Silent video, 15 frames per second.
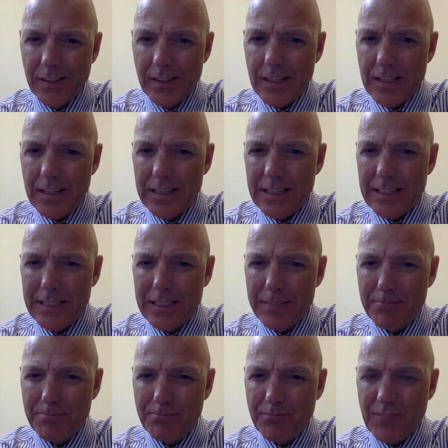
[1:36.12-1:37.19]

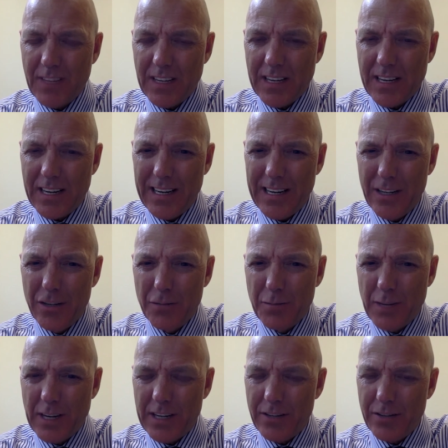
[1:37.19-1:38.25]
Kind of, but
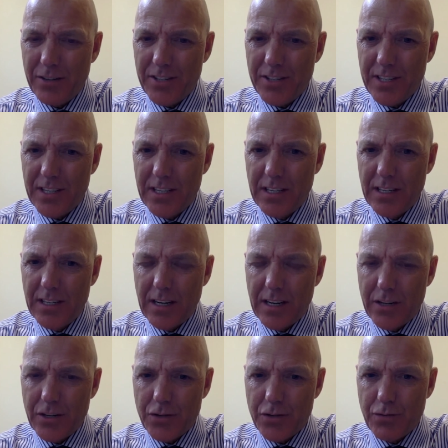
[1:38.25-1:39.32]
I don't see
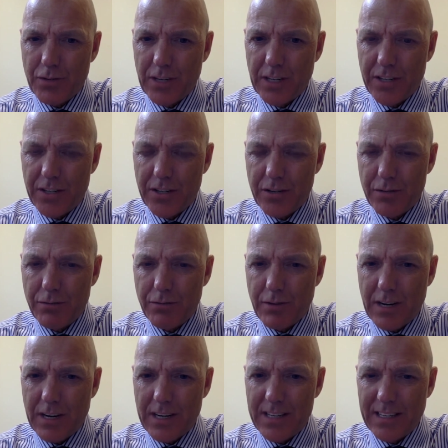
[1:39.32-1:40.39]
interest rates
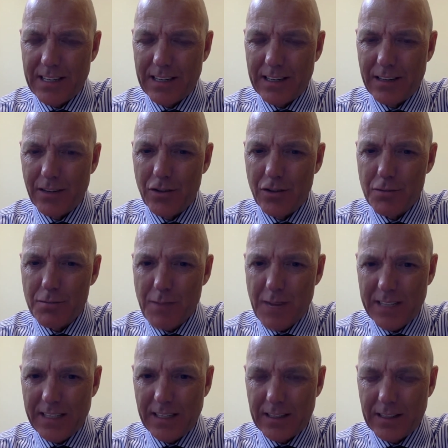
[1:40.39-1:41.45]
rising
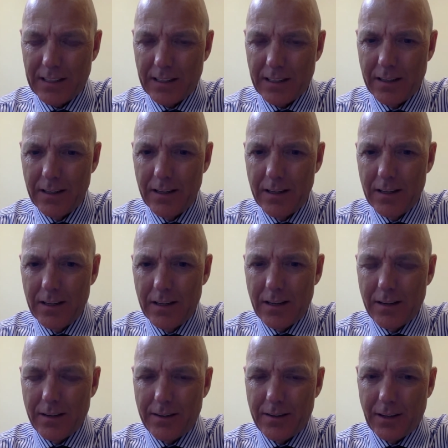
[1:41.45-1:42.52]
dramatically.
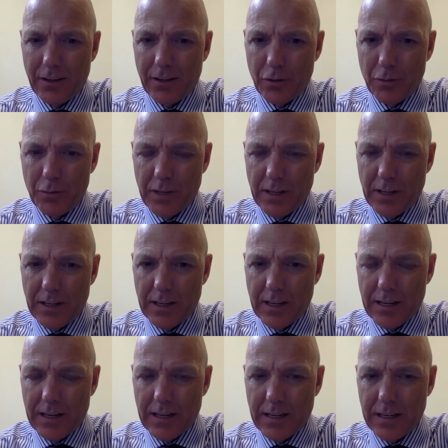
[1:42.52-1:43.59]
I think there'll
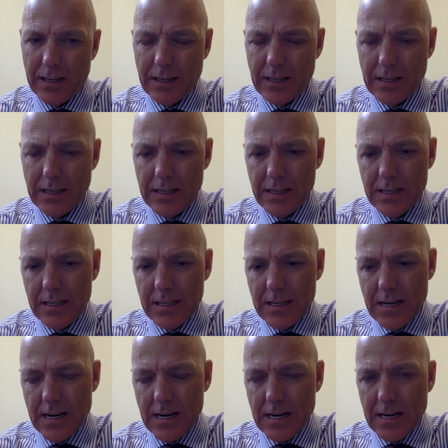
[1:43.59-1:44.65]
be a
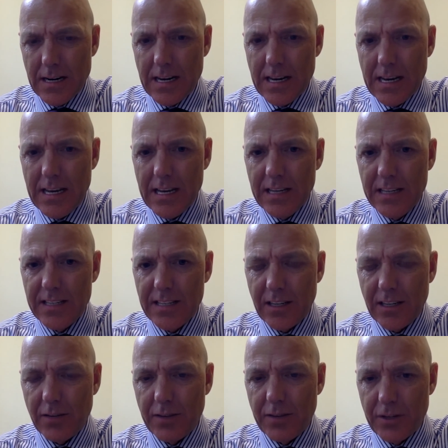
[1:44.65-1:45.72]

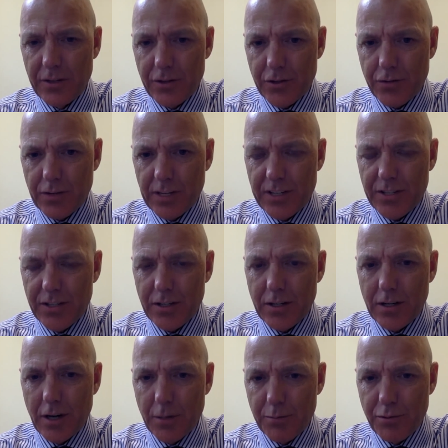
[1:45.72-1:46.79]
easing of interest
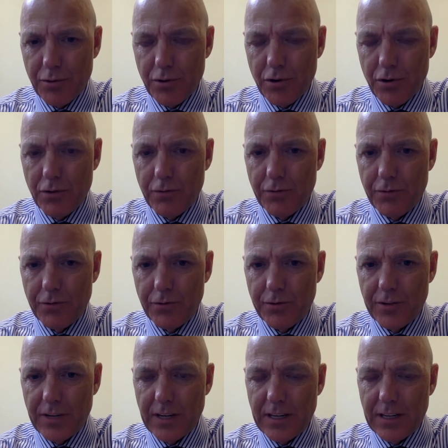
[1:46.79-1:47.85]
rates up over
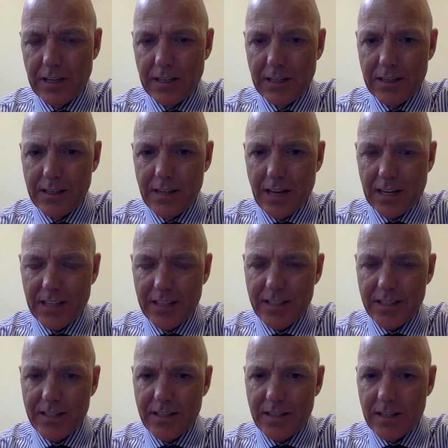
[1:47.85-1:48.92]
the
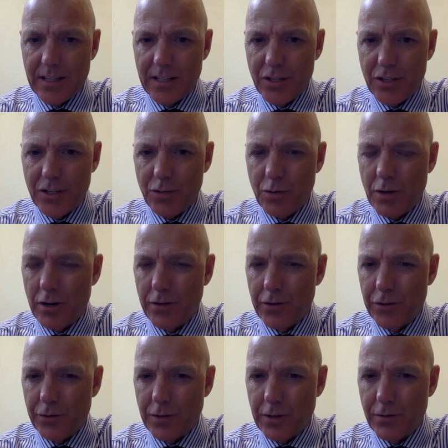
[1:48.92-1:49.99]
next
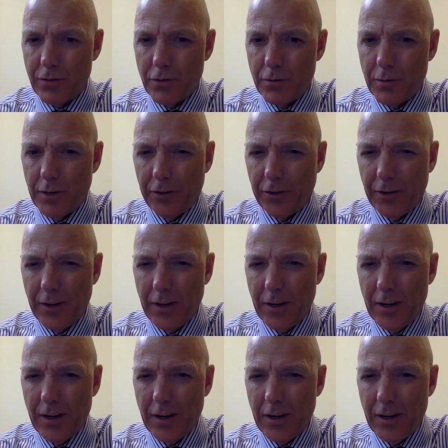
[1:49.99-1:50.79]
12 or 24 months.